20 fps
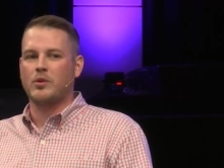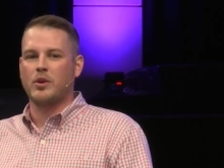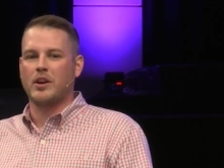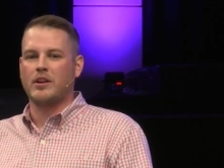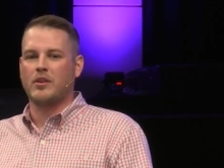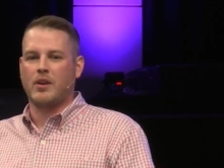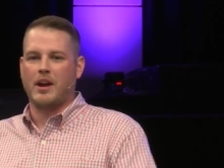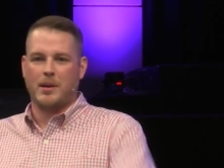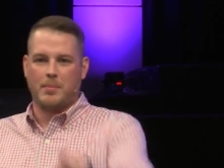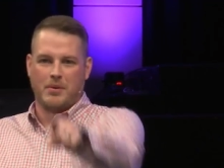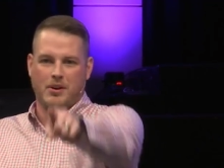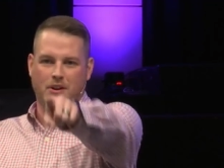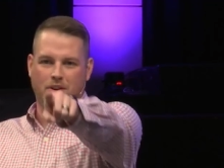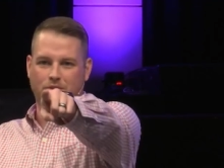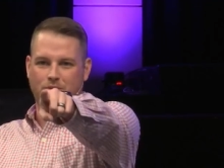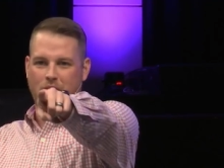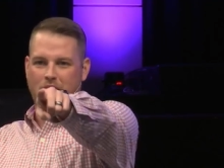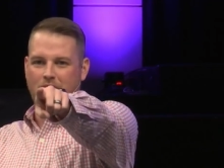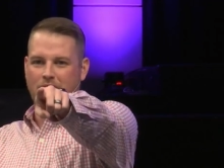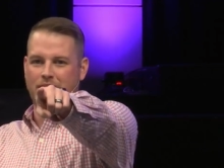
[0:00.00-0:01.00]
Rick Raber
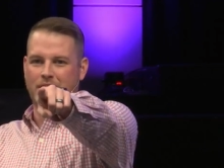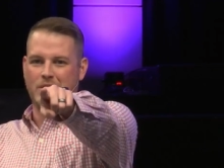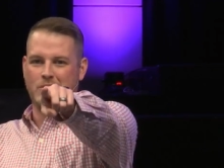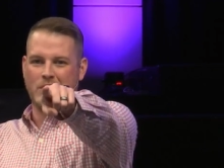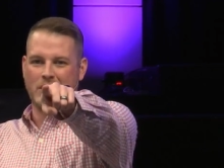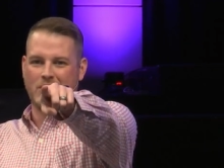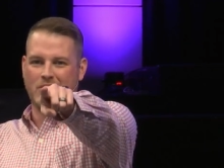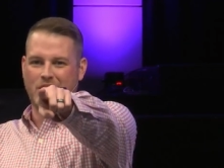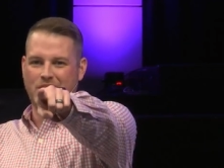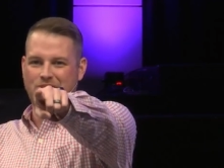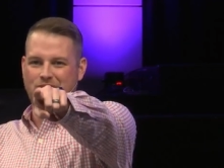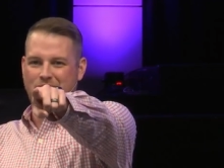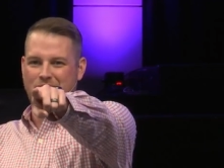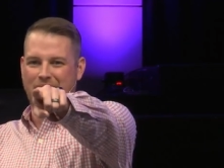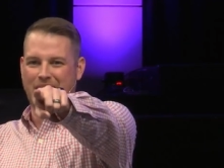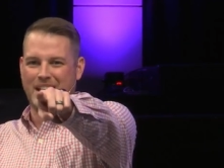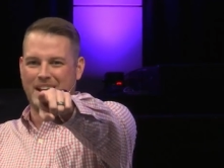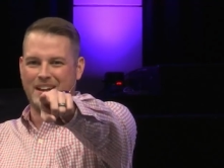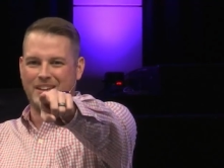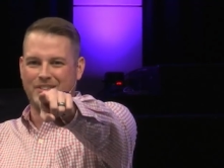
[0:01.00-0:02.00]
is right over here. Rick, raise your
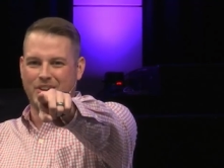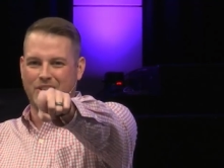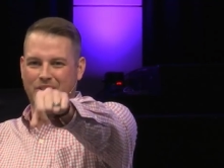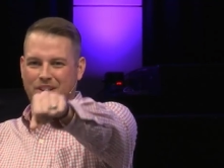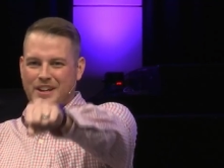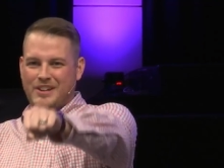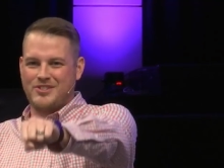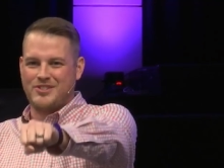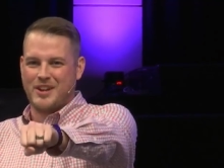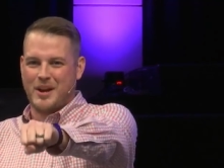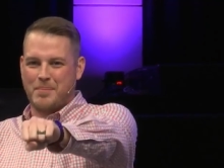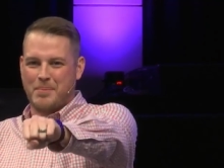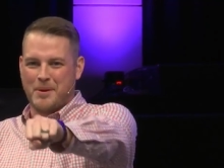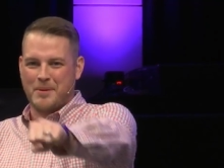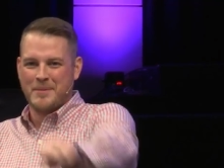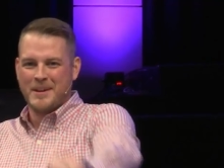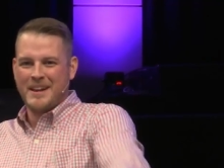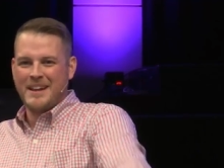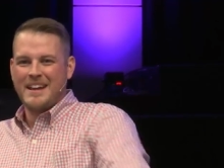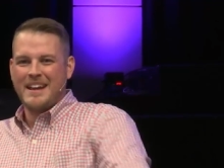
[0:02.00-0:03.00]
hand. He's our lead
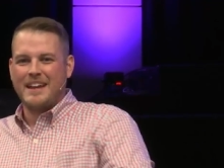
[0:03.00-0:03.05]
shepherd.